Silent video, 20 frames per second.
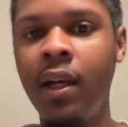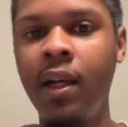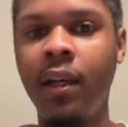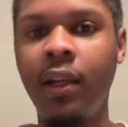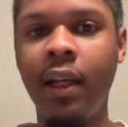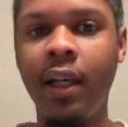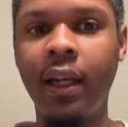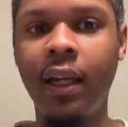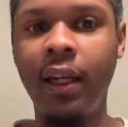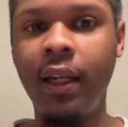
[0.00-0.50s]

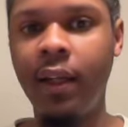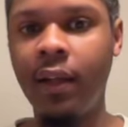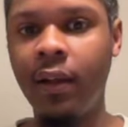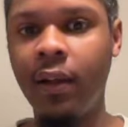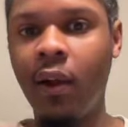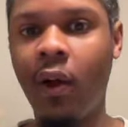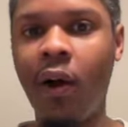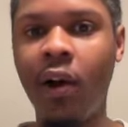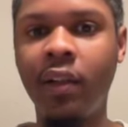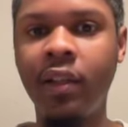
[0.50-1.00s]
They
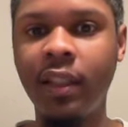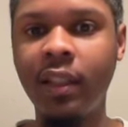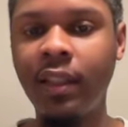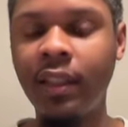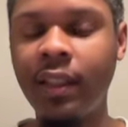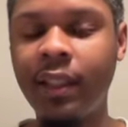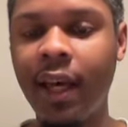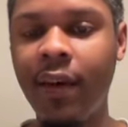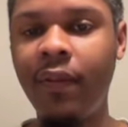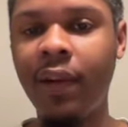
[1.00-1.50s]
lost in
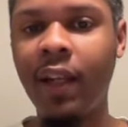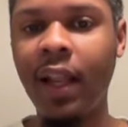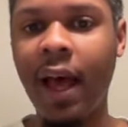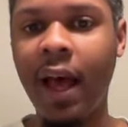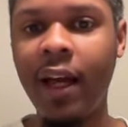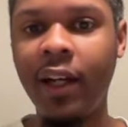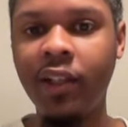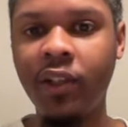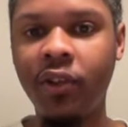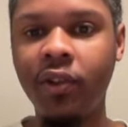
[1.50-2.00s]
seven
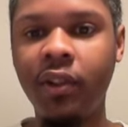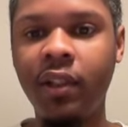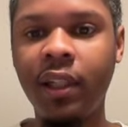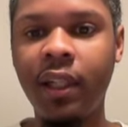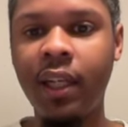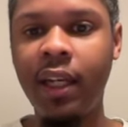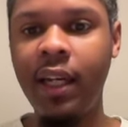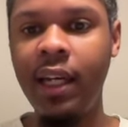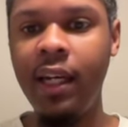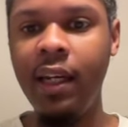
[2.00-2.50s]
last year to
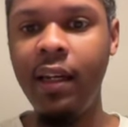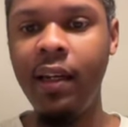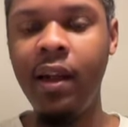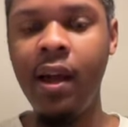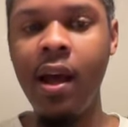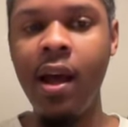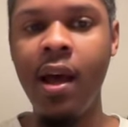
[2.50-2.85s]
the Heat